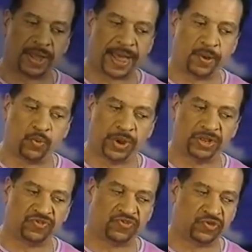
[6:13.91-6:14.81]
I
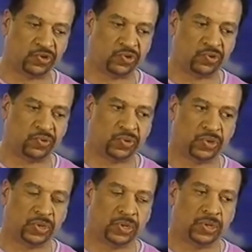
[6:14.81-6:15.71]
went to
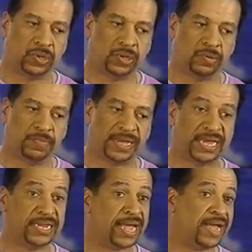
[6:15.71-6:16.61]

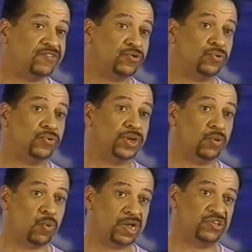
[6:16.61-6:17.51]
McKinley High School here
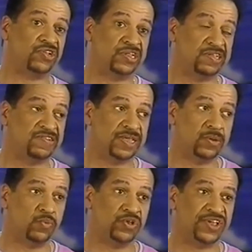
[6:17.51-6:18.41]
in Washington, D.C.,
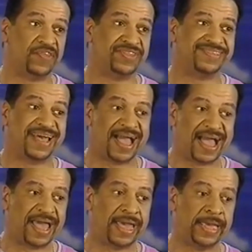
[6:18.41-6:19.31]
which at the
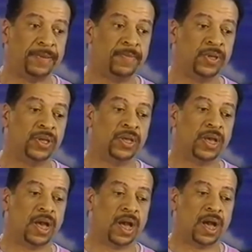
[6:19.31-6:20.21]
time
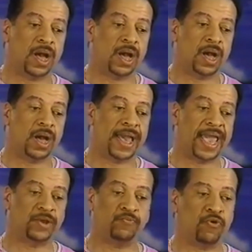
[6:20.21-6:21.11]

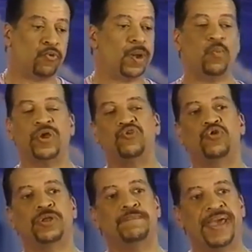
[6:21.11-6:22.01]
had a program where you
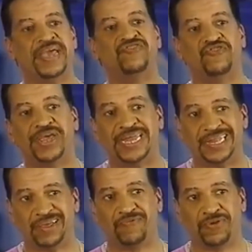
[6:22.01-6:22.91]
could major in
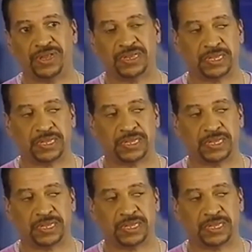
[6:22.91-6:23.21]
different